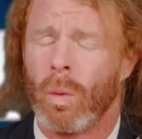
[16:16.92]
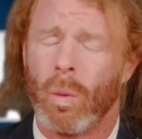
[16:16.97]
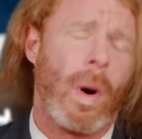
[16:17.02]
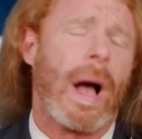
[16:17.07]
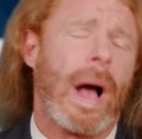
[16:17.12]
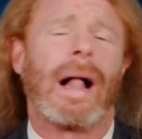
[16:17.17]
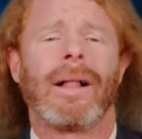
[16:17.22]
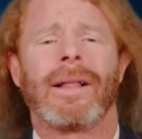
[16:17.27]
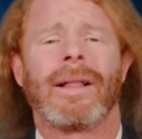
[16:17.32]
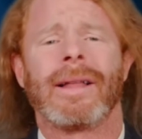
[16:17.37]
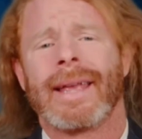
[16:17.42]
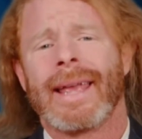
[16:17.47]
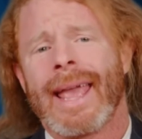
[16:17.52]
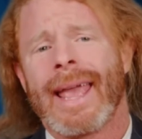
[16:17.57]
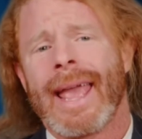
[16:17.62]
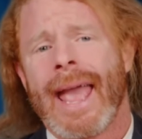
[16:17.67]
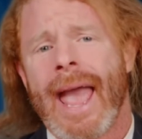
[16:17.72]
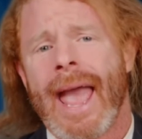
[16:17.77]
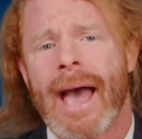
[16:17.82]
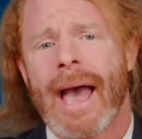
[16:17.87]
Well,
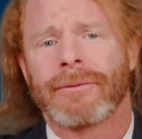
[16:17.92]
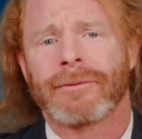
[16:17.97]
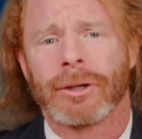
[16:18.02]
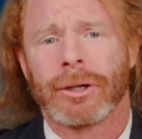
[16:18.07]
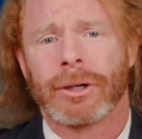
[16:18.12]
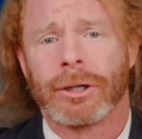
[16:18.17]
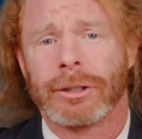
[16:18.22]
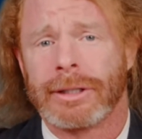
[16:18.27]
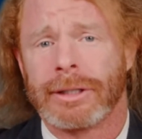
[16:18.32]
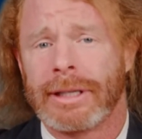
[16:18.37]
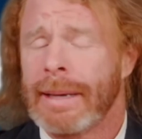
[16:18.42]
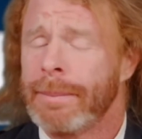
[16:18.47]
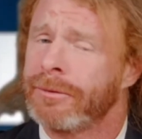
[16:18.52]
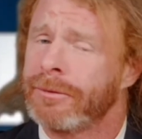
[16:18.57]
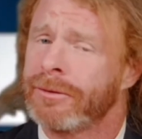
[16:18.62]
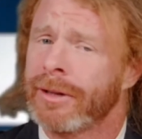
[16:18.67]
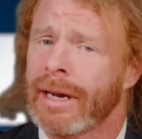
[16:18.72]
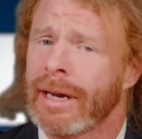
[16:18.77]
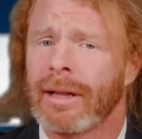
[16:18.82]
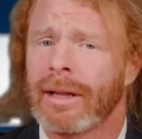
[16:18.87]
after deep
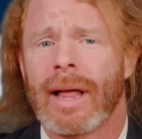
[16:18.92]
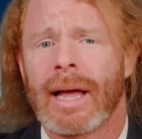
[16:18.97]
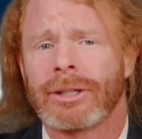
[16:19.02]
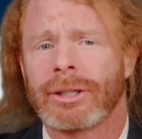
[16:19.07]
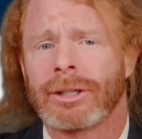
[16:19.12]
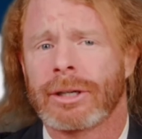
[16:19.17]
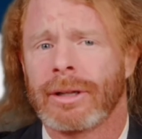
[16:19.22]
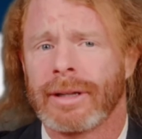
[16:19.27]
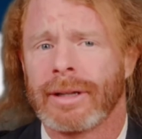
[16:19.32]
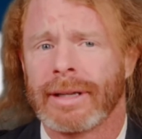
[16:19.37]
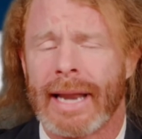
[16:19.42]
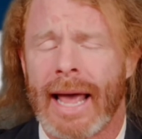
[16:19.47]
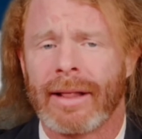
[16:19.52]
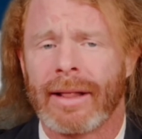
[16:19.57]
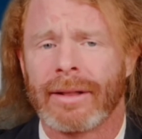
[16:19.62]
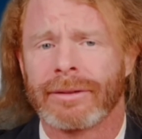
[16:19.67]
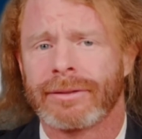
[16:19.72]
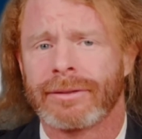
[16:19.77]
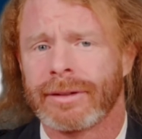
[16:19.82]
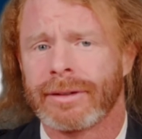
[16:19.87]
psychological
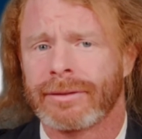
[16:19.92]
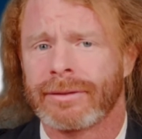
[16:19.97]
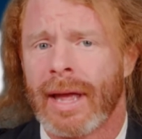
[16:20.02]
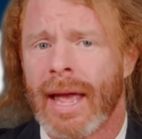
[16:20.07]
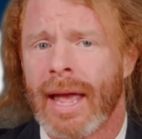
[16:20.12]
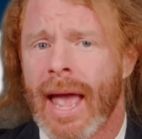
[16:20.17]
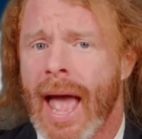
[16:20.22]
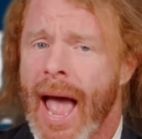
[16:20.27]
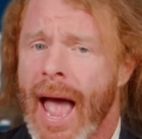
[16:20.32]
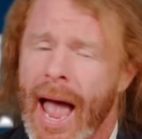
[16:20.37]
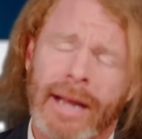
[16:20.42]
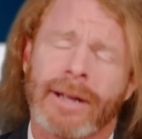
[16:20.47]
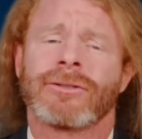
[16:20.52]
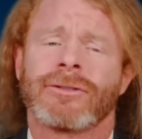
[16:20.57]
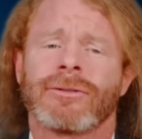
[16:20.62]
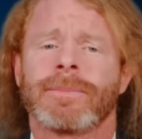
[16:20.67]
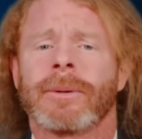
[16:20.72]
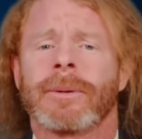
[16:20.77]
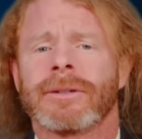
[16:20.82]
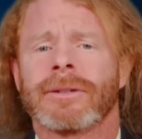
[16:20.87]
analysis,
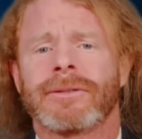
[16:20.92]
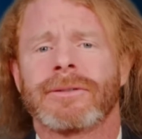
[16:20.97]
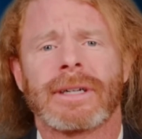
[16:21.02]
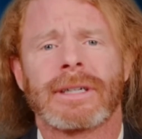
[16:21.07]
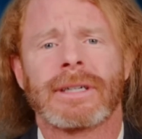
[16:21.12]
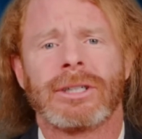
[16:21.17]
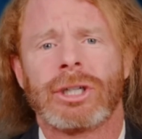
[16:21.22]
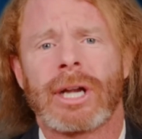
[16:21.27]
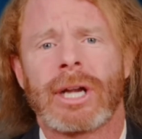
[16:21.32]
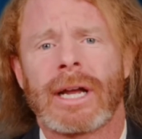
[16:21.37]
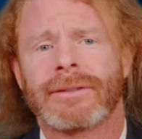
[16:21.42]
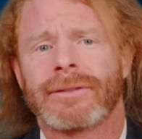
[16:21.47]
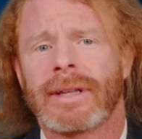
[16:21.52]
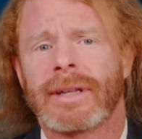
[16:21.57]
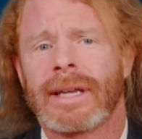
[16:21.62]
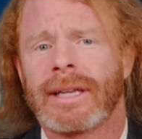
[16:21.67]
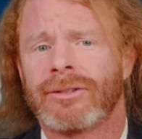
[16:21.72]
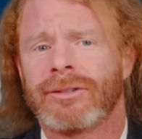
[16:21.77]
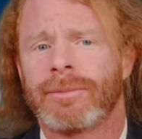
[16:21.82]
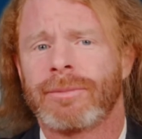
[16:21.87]
experts
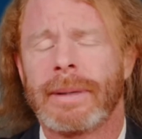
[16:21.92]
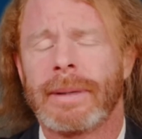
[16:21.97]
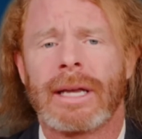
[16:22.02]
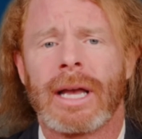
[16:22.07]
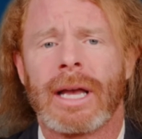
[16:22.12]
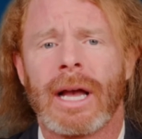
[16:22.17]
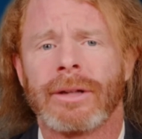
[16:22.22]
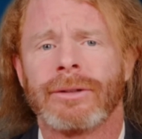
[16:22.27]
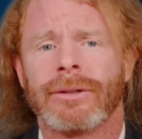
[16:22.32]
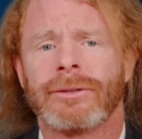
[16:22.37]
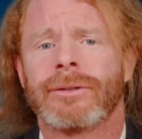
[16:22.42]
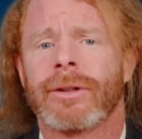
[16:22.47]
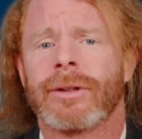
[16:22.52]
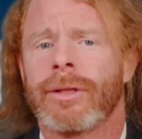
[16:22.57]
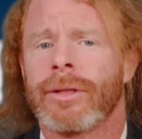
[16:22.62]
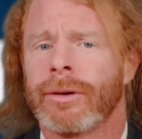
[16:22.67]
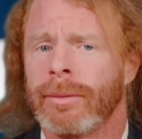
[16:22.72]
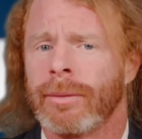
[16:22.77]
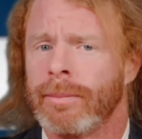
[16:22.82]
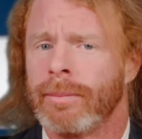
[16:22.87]
suggest it's because
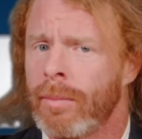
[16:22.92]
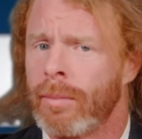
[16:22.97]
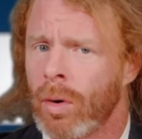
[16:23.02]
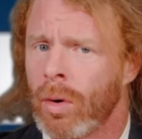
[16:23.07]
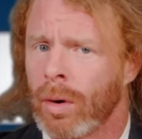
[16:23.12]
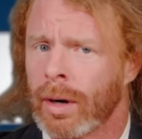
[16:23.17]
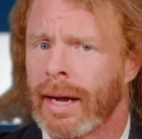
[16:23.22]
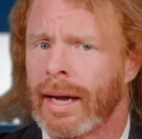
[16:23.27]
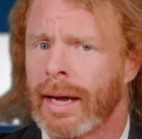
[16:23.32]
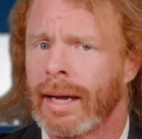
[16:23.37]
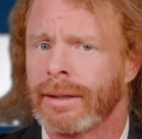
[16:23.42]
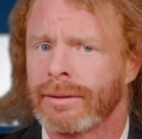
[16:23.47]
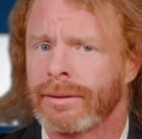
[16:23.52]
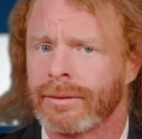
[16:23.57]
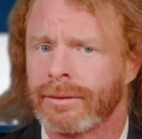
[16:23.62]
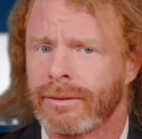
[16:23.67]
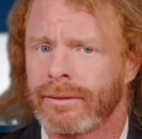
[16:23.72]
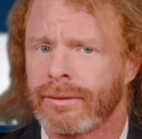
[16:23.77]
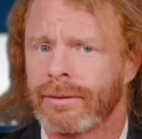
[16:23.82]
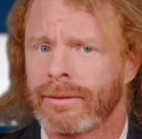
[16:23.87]
they're
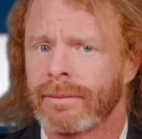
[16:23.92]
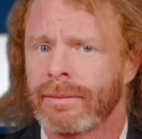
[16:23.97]
morons.